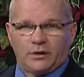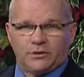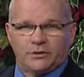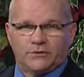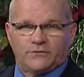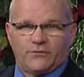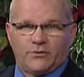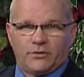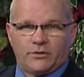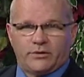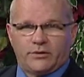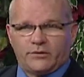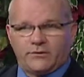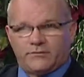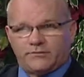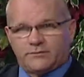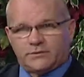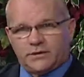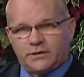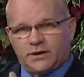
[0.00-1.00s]
for
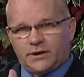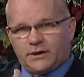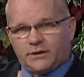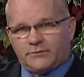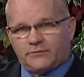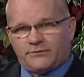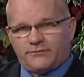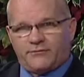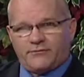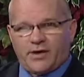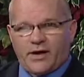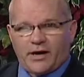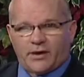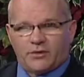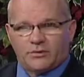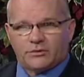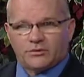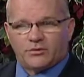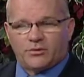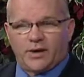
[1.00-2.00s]
the
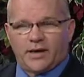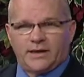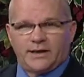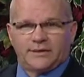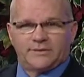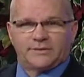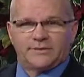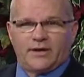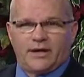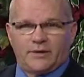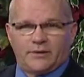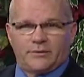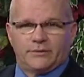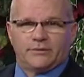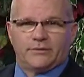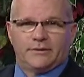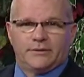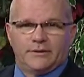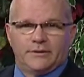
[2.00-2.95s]
fire training center,